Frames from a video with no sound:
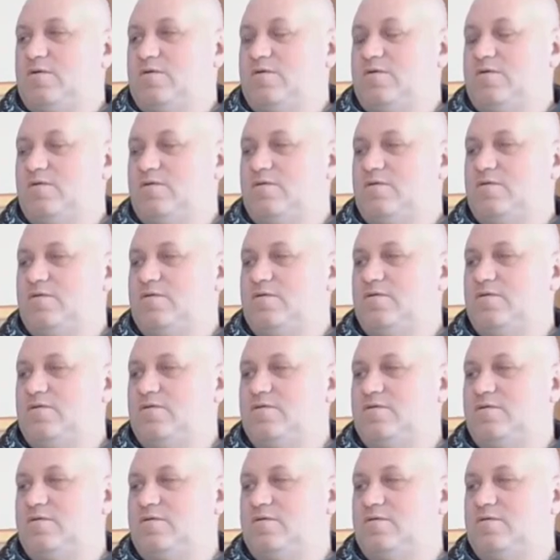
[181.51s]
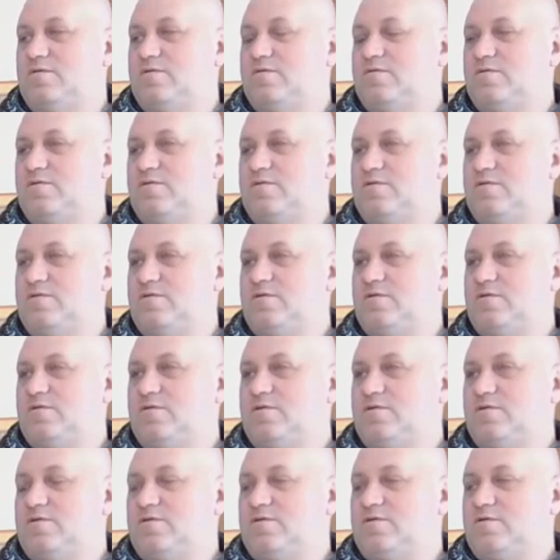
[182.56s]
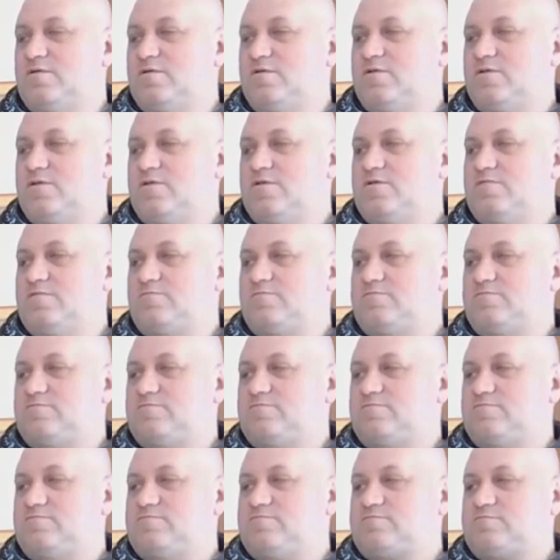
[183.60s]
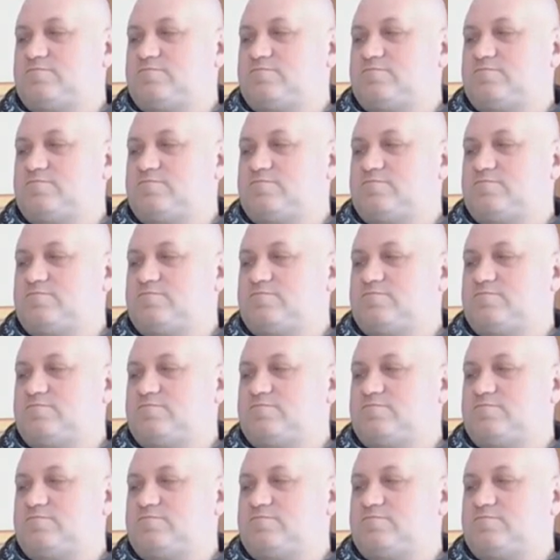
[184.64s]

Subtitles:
No words are spoken by the person on screen.